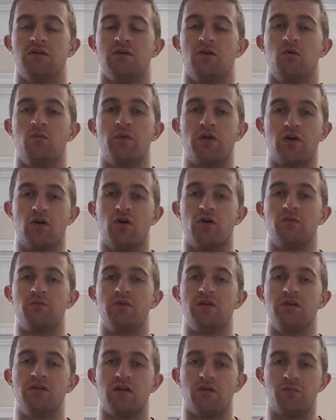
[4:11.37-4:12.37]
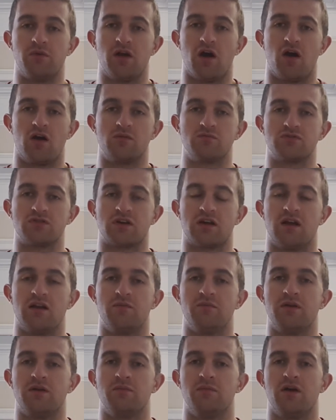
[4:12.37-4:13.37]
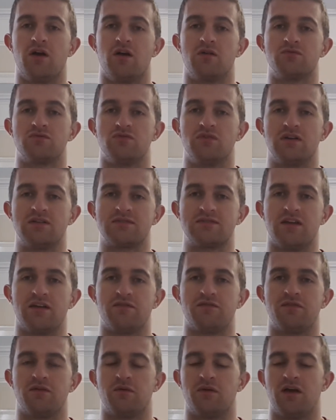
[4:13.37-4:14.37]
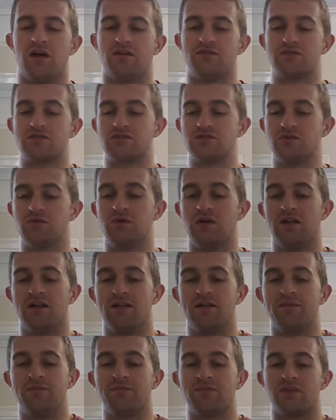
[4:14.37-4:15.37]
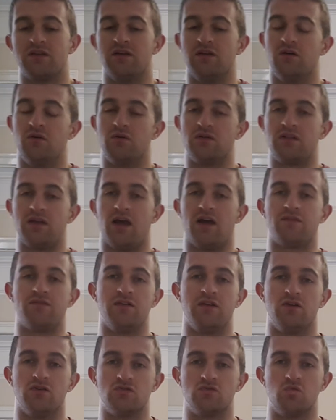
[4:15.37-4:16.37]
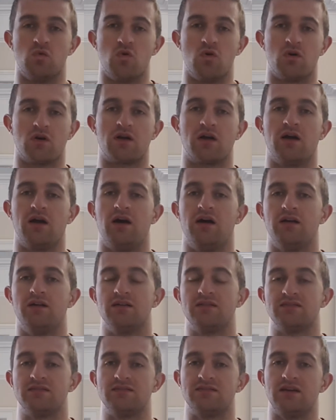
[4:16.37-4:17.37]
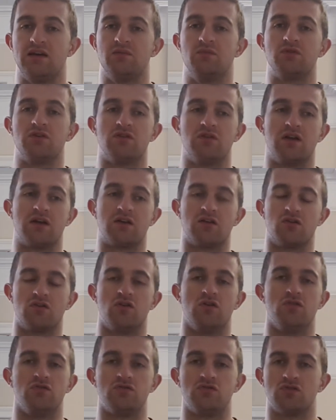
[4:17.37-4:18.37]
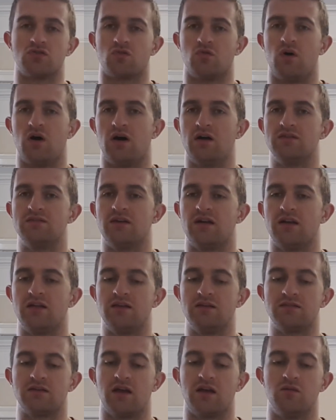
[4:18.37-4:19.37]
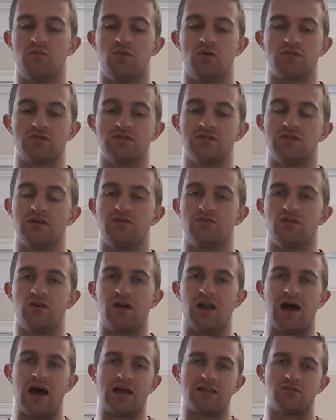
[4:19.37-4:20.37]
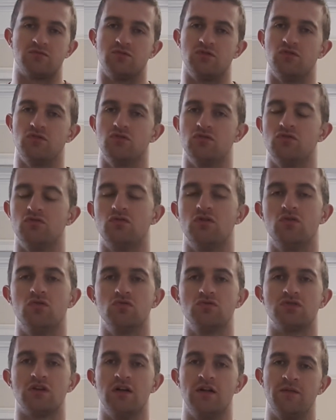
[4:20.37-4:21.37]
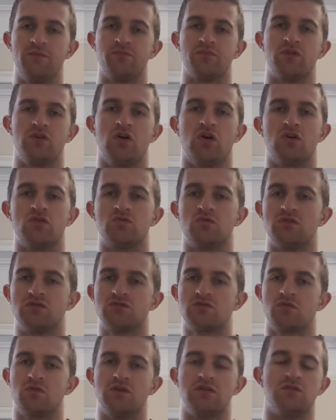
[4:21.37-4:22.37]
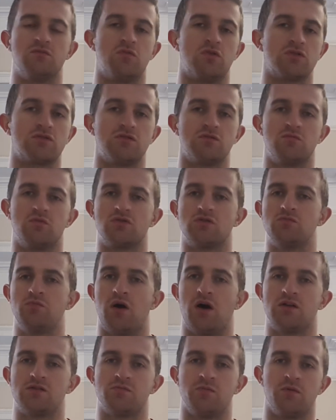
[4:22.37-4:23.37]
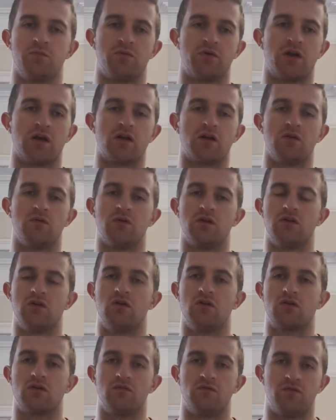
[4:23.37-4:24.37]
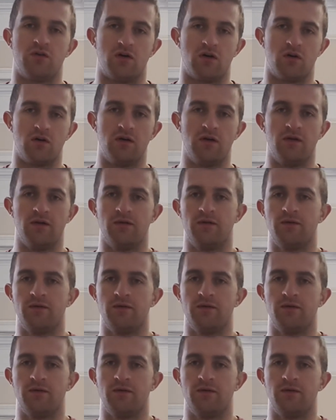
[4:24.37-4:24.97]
oh my god, my arms are killing me, my arms are real stiff or whatever. So, you know, it definitely does work, and it's the same with your glutes, your quads, any of these kind of muscles, even your lats when you're doing your rows. You always want to squeeze the muscle as much as possible, particularly when you're looking for